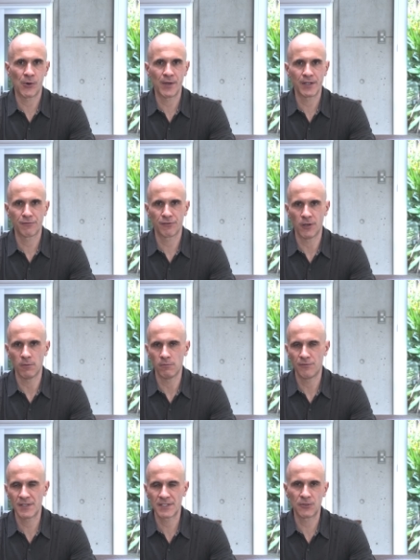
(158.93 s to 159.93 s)
going
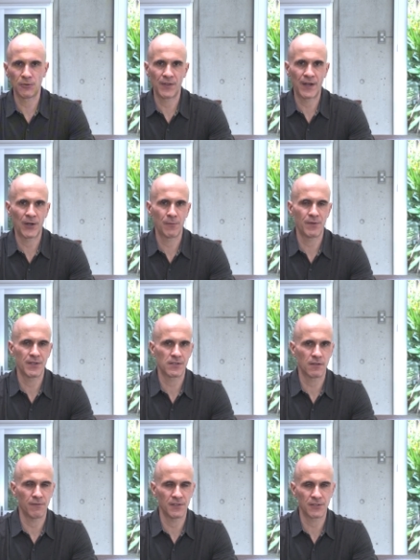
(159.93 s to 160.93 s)
from physical
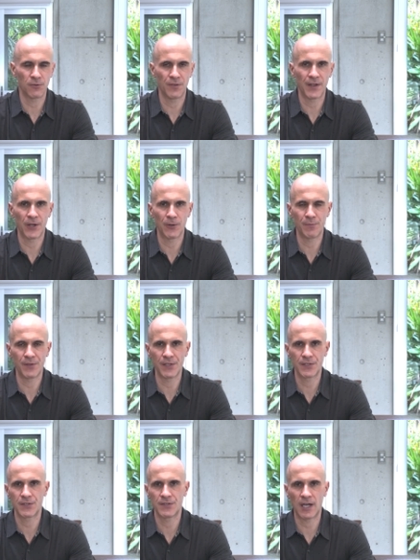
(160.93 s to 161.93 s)
therapist to physical
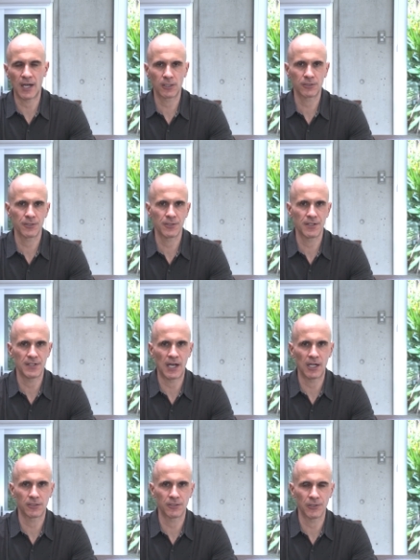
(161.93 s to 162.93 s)
therapist, doctor to
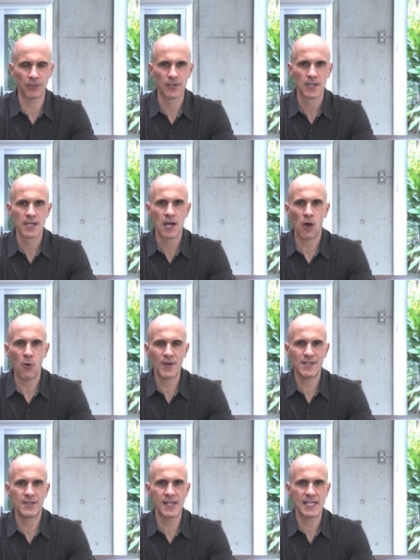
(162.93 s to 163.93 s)
doctor,
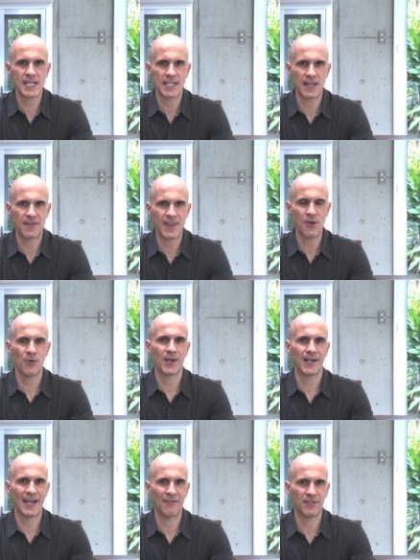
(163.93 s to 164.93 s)
always thinking that they were
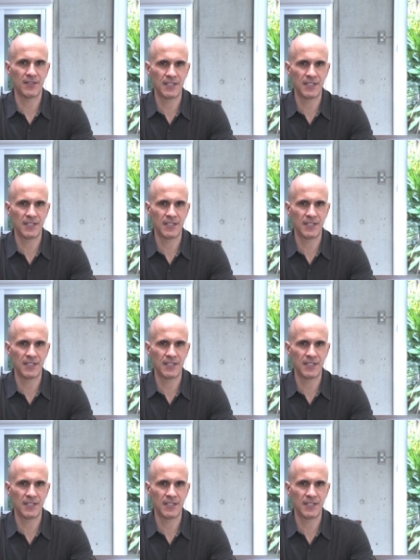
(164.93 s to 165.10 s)
going to have a